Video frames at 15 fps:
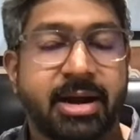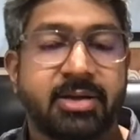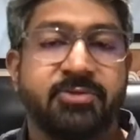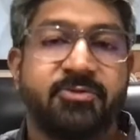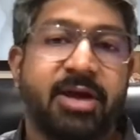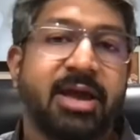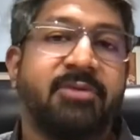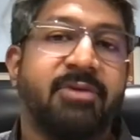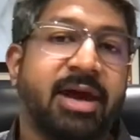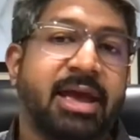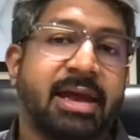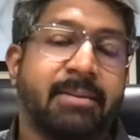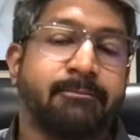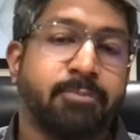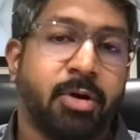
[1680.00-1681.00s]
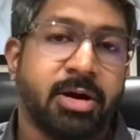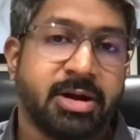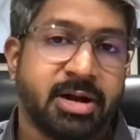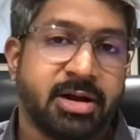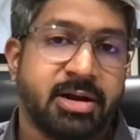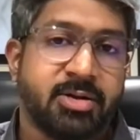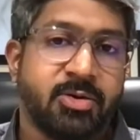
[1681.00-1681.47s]
is very very
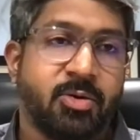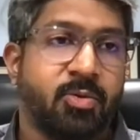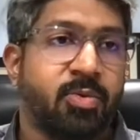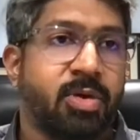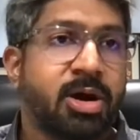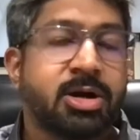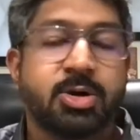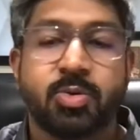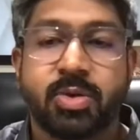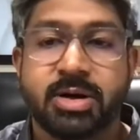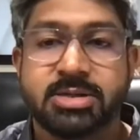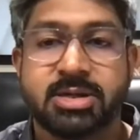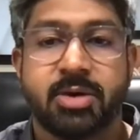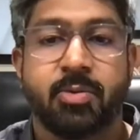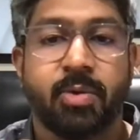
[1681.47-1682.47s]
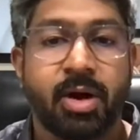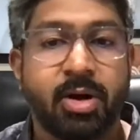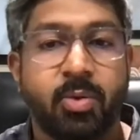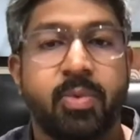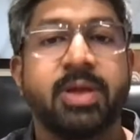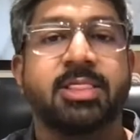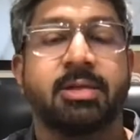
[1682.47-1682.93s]
important. Work towards it, work
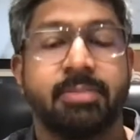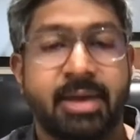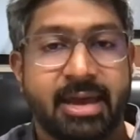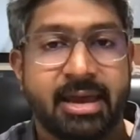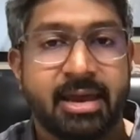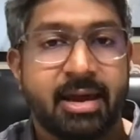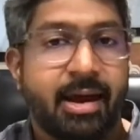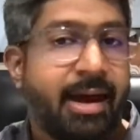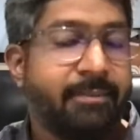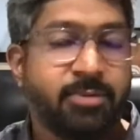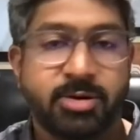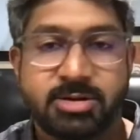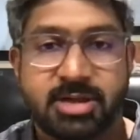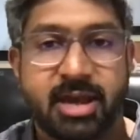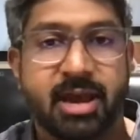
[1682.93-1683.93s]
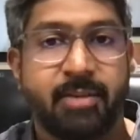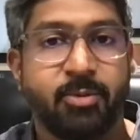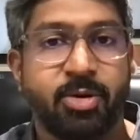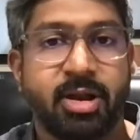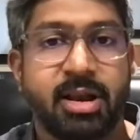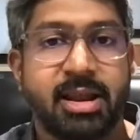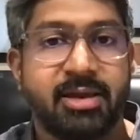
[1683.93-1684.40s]
with me. I'm not saying I'm
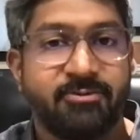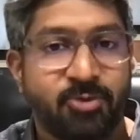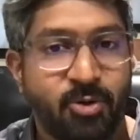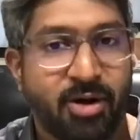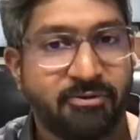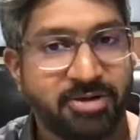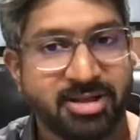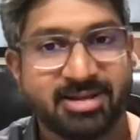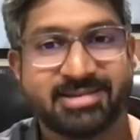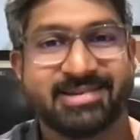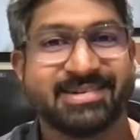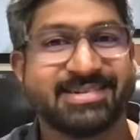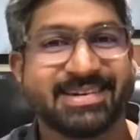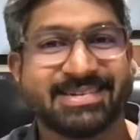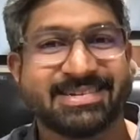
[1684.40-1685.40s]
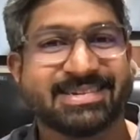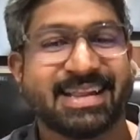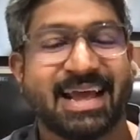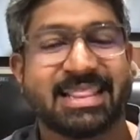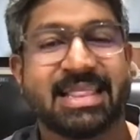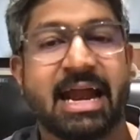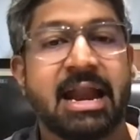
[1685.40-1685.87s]
going to leave you after the surgery just
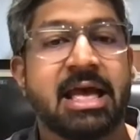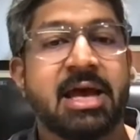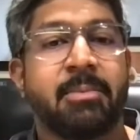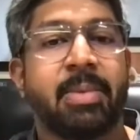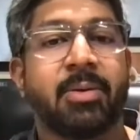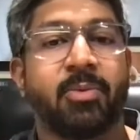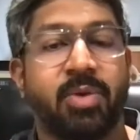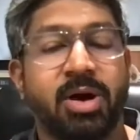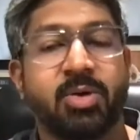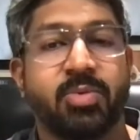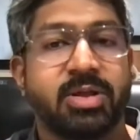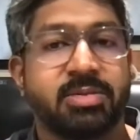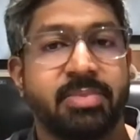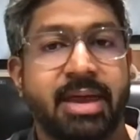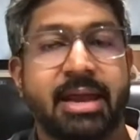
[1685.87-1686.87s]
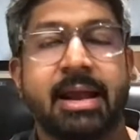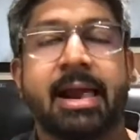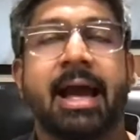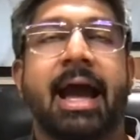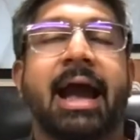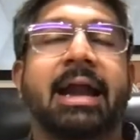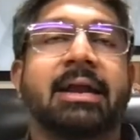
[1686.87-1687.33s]
like that, but work with me.
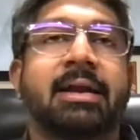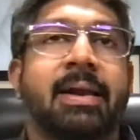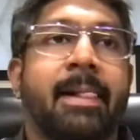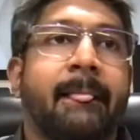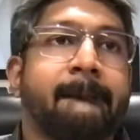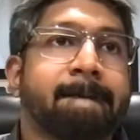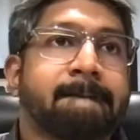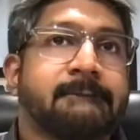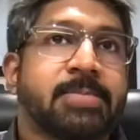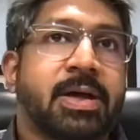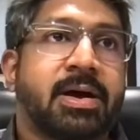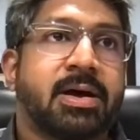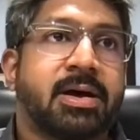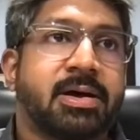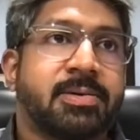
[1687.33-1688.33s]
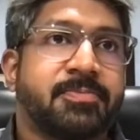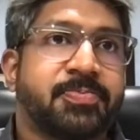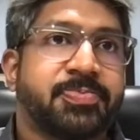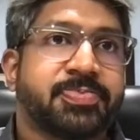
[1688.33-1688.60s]
And uh,